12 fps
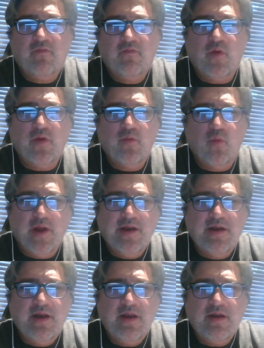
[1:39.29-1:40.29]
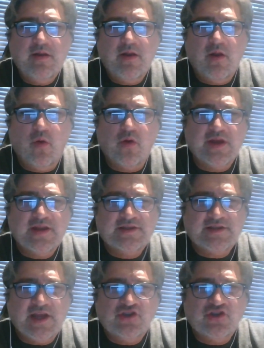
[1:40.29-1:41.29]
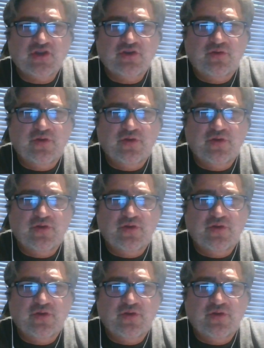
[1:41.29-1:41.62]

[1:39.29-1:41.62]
from one organization